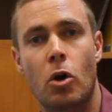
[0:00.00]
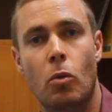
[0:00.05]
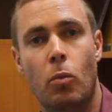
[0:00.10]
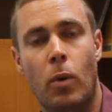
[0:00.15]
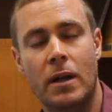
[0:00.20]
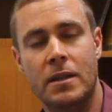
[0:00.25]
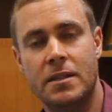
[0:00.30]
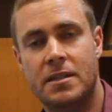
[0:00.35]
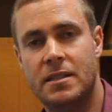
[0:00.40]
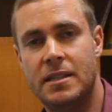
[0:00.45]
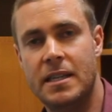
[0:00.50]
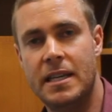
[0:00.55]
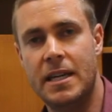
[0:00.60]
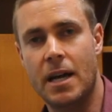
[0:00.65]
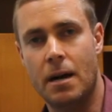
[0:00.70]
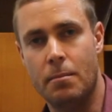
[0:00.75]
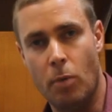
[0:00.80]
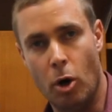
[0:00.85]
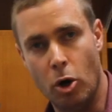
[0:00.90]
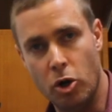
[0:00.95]
Once the
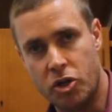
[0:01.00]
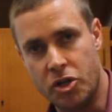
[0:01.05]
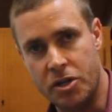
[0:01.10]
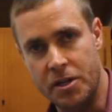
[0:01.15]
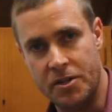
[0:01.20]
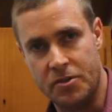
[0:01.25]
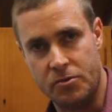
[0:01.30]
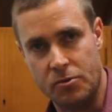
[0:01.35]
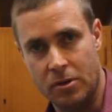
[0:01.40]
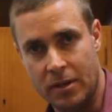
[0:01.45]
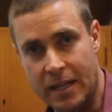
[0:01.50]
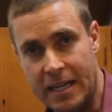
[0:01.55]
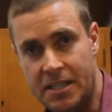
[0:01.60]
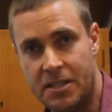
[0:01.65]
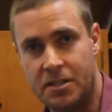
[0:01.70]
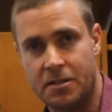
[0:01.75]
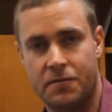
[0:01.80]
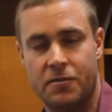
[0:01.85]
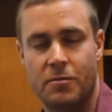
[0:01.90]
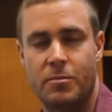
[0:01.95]
emotion is
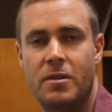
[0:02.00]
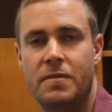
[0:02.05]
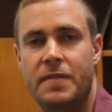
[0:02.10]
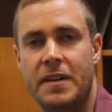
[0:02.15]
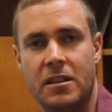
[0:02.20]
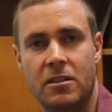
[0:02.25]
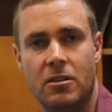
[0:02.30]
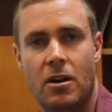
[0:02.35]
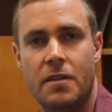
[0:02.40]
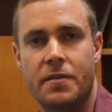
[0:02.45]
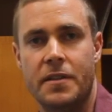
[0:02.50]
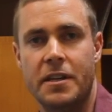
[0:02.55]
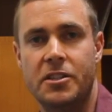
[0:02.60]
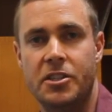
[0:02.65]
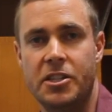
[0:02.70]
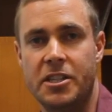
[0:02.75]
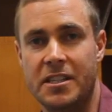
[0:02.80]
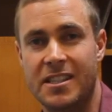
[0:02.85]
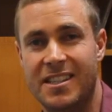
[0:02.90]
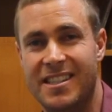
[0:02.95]
released from an event like
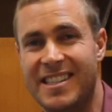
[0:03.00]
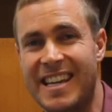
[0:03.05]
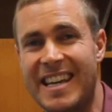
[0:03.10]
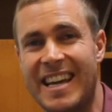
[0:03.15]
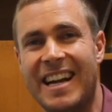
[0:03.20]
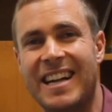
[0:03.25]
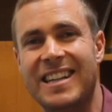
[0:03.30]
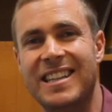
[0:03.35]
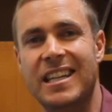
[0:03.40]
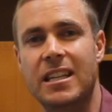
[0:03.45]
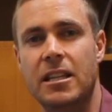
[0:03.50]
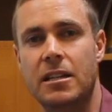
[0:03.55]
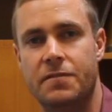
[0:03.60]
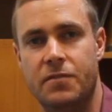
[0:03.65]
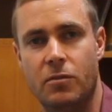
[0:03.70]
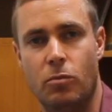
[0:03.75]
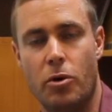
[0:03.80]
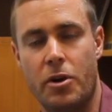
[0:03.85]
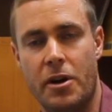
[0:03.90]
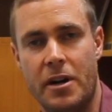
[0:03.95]
this, you can see it clearly
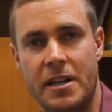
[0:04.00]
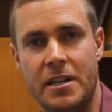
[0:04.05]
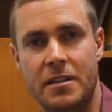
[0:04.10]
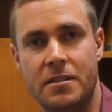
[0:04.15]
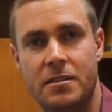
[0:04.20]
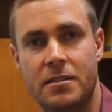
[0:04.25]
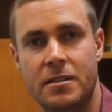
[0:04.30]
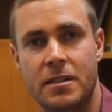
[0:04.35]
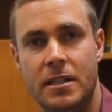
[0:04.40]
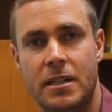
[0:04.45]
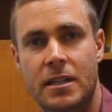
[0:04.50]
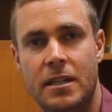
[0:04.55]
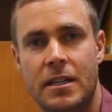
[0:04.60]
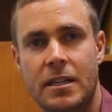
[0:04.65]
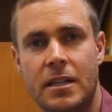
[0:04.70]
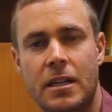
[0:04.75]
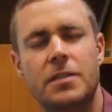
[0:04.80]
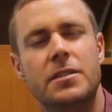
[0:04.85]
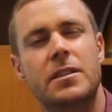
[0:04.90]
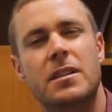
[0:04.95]
for what it is,
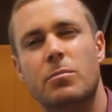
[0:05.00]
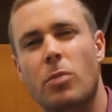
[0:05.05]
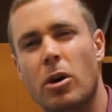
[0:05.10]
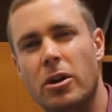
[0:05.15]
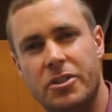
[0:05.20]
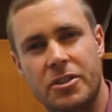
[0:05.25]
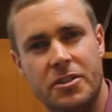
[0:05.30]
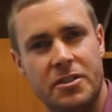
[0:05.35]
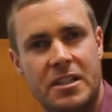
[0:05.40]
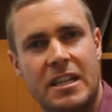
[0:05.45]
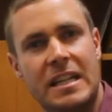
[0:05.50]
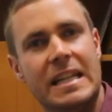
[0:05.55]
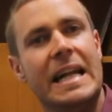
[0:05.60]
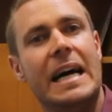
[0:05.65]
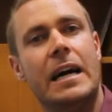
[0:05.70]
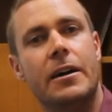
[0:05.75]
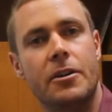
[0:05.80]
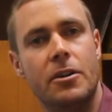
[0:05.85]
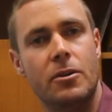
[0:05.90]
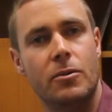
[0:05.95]
because the emotions
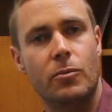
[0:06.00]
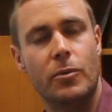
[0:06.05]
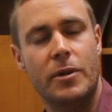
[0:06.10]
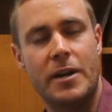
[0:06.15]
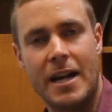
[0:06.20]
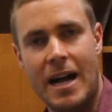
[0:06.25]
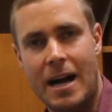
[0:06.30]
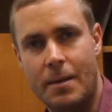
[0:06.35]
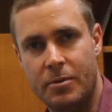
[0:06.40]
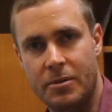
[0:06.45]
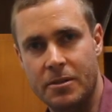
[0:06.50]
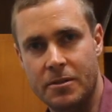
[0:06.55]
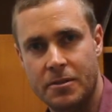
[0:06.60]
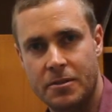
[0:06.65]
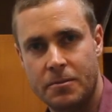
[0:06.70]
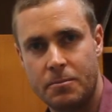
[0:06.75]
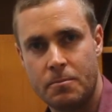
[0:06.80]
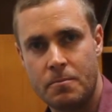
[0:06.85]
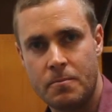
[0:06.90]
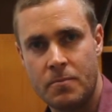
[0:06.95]
cloud it when it
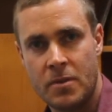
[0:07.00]
happens.